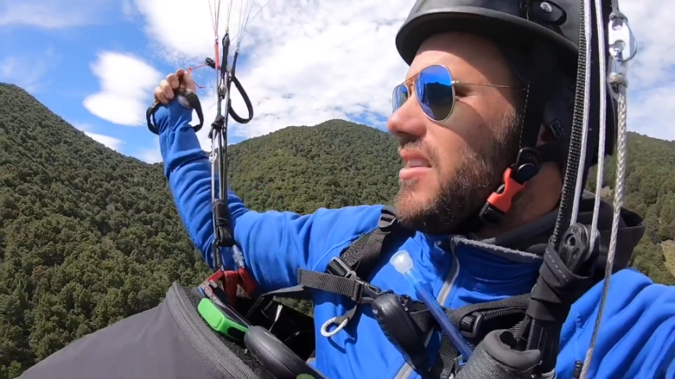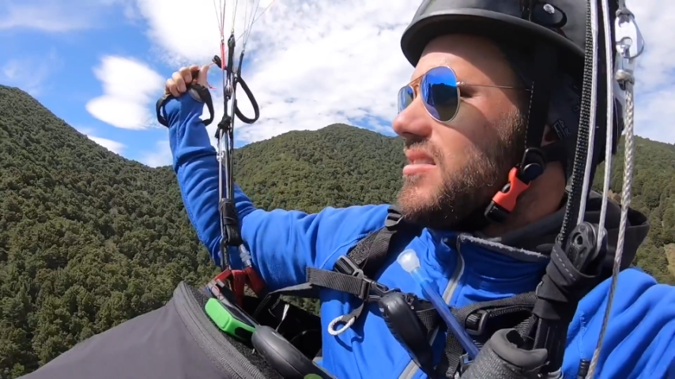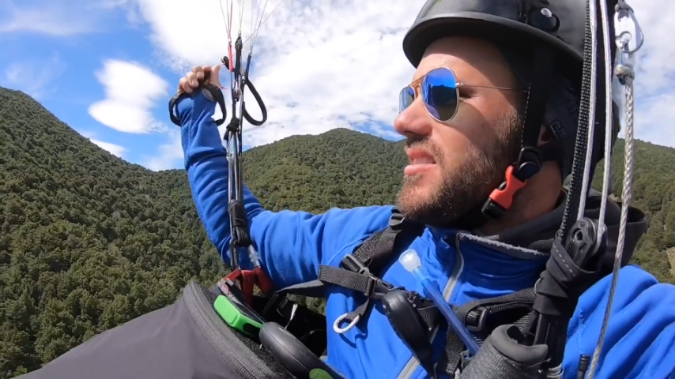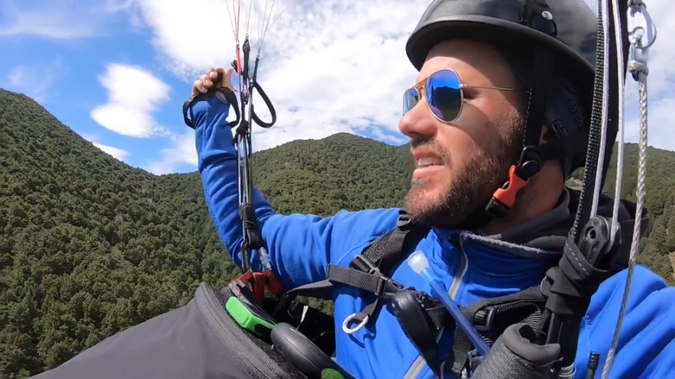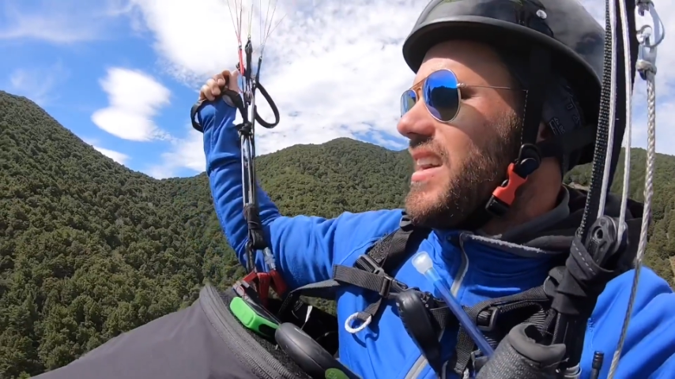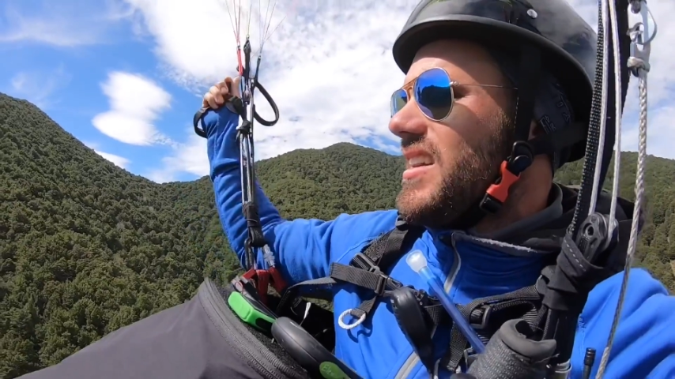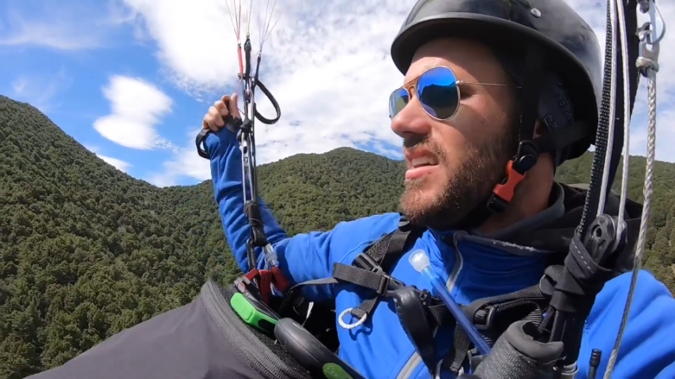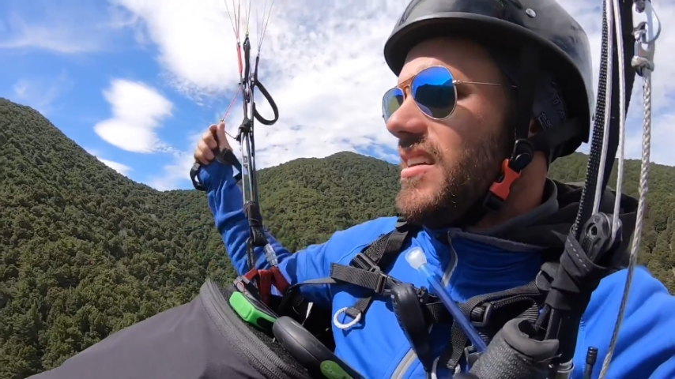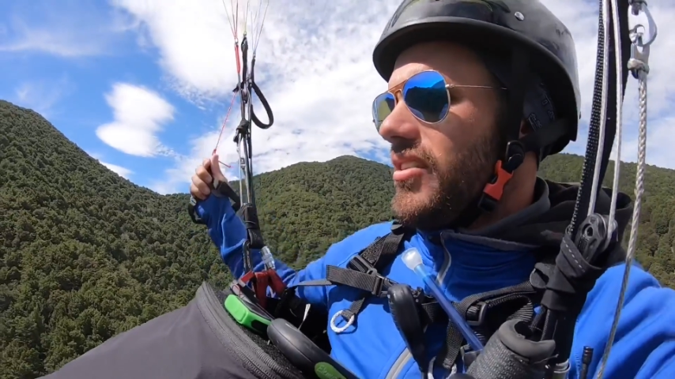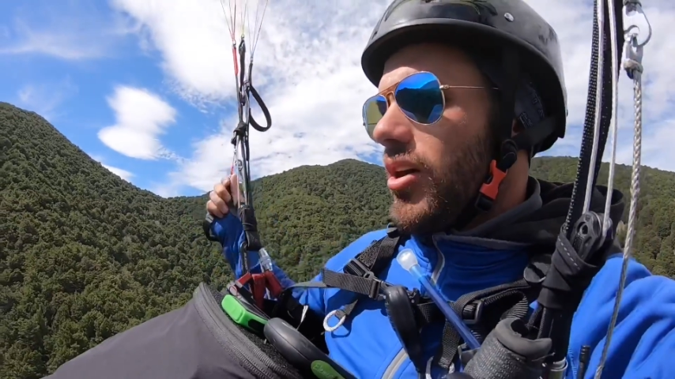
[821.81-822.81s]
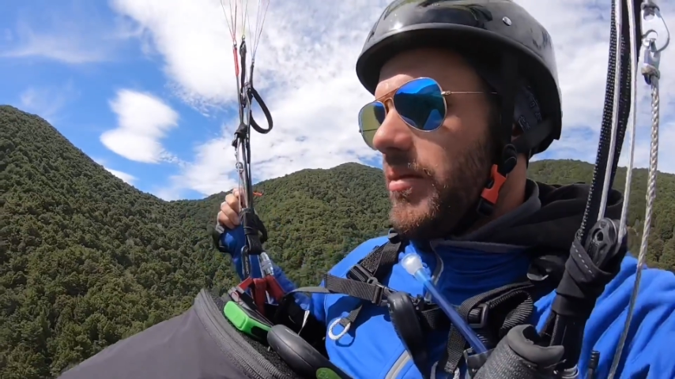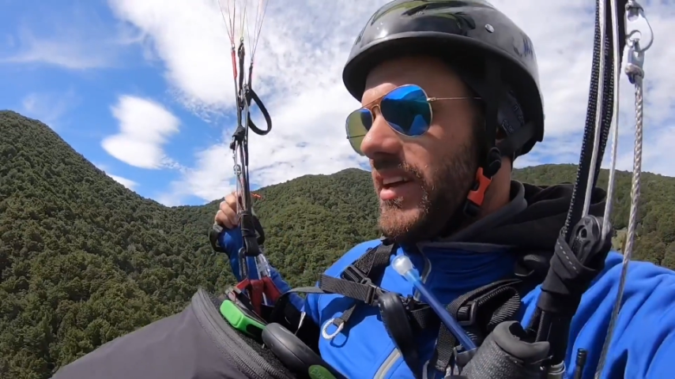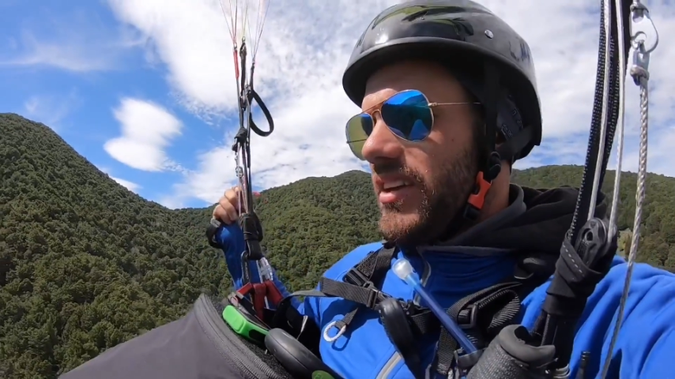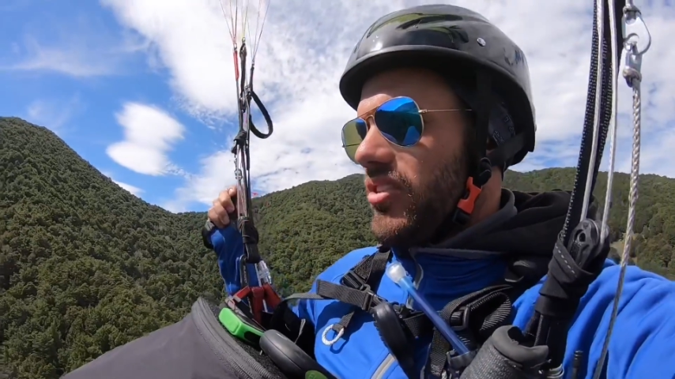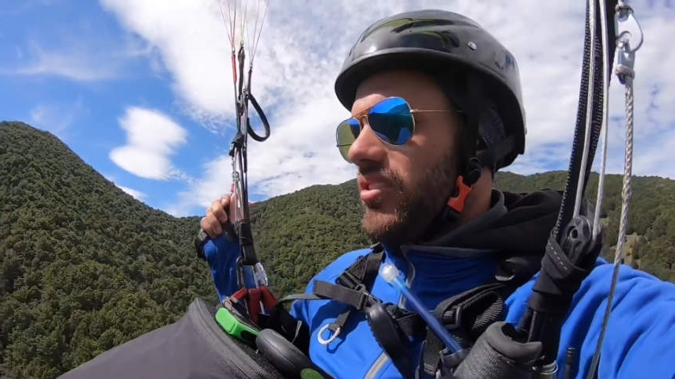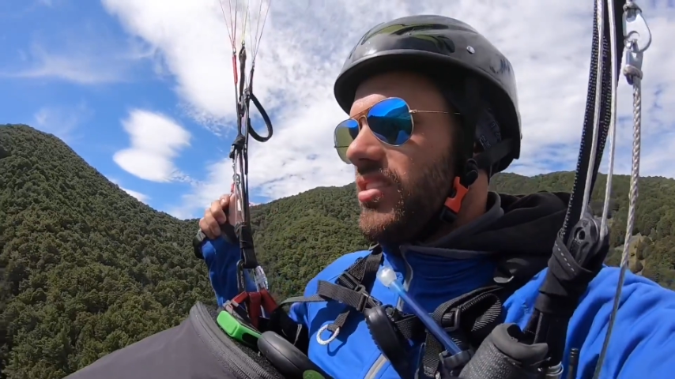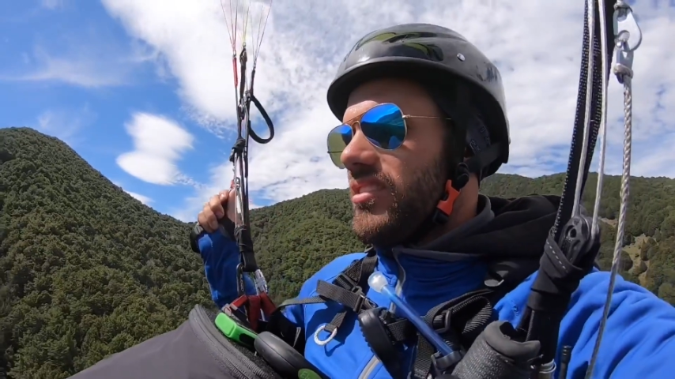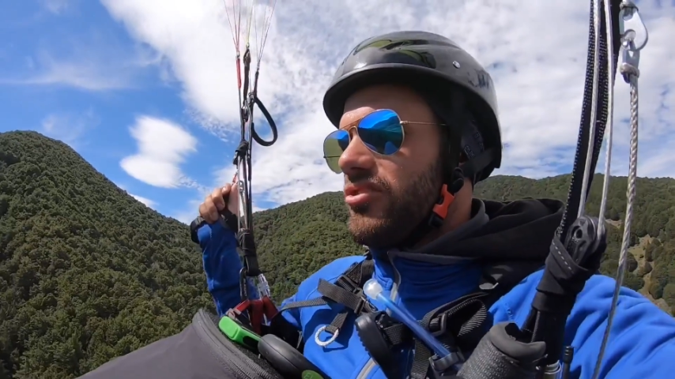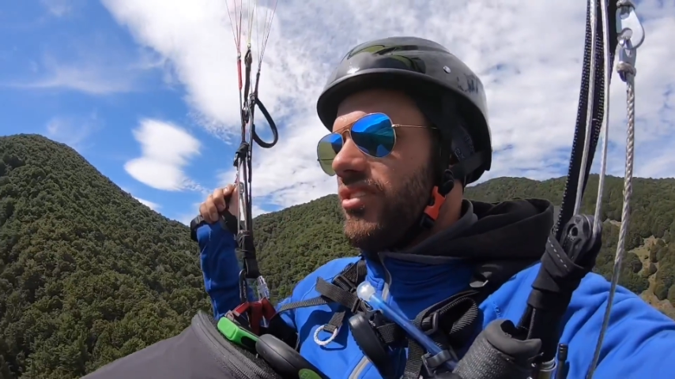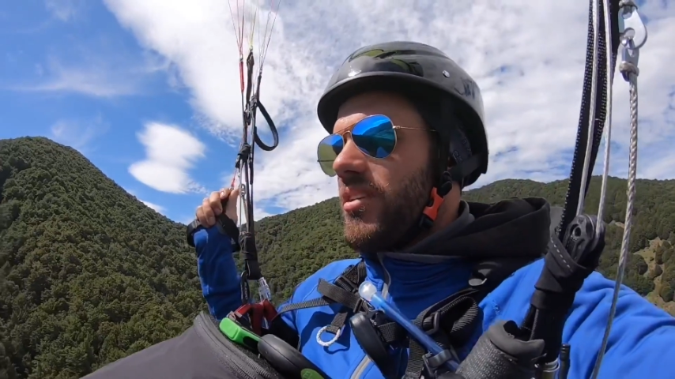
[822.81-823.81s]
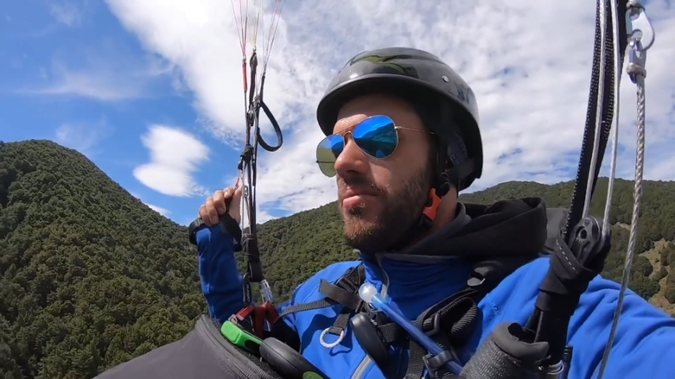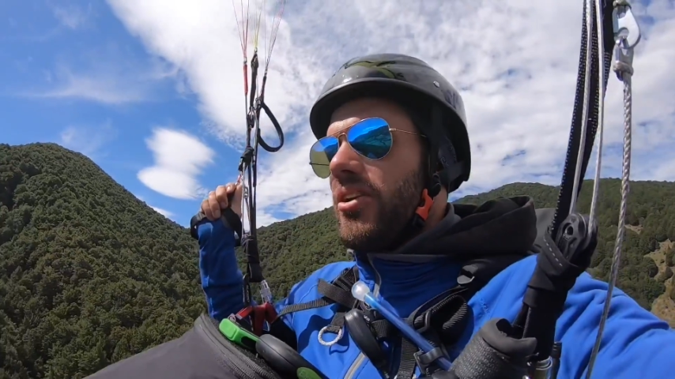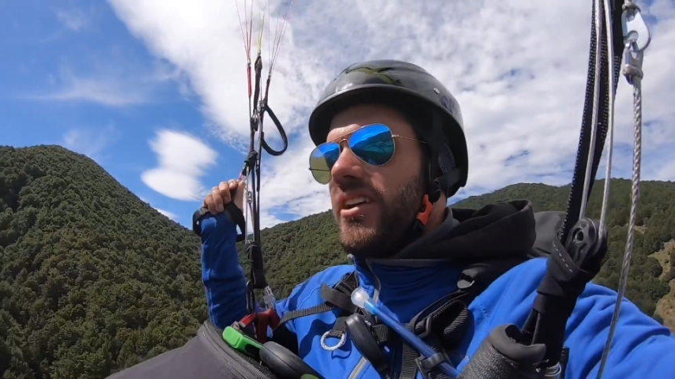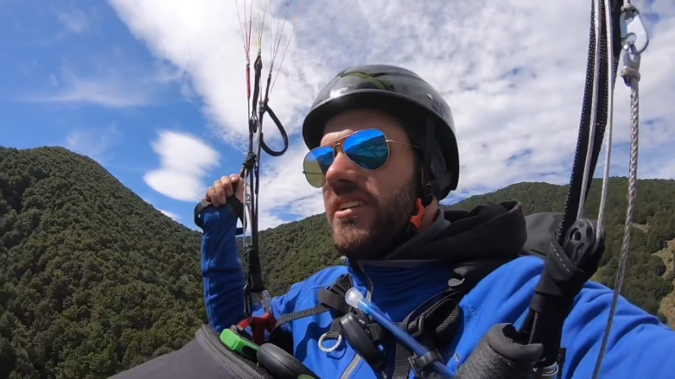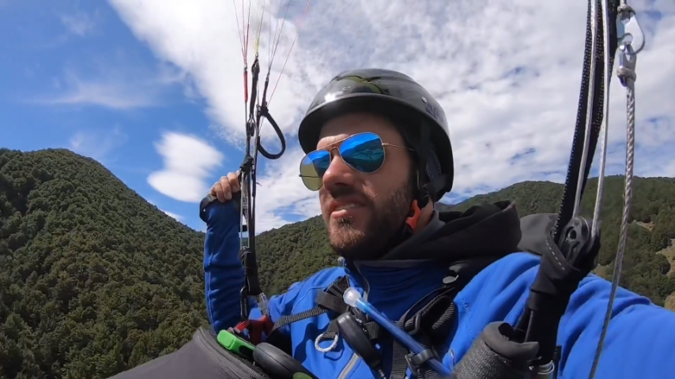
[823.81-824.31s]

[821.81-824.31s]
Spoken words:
looks of it. Normally a good trigger point.